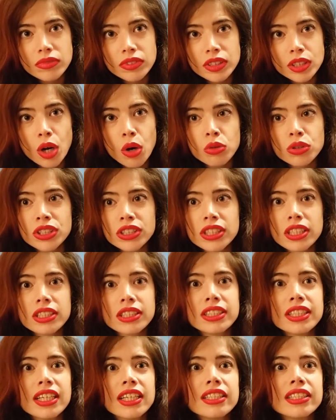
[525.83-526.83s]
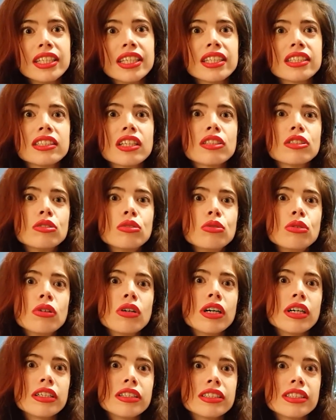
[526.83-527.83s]
no, this is
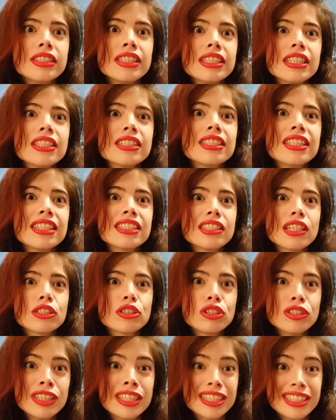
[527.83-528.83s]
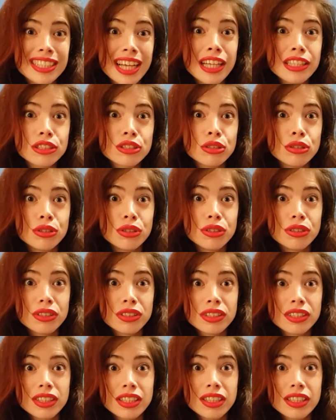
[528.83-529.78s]
dictatura. This is dictator.